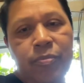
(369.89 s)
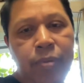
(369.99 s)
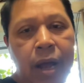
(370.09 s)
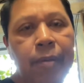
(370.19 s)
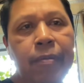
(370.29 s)

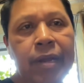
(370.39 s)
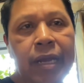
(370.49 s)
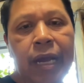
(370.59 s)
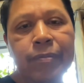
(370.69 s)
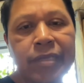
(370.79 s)
problem when it
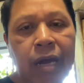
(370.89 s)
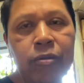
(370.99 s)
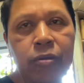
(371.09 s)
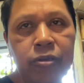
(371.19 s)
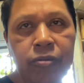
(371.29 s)
comes down
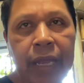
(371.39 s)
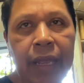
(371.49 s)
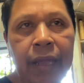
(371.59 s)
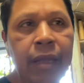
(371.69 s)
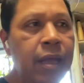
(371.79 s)
to shrinking.